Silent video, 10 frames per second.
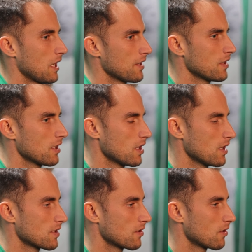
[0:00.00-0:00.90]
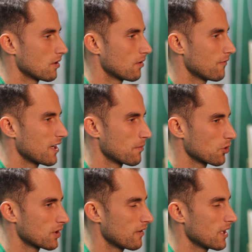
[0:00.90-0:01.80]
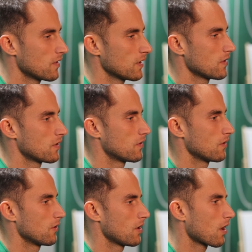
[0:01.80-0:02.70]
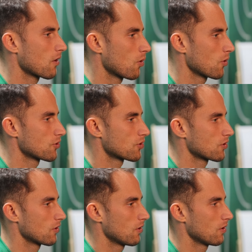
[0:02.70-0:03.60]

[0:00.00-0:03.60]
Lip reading: I think he's very motivated young coach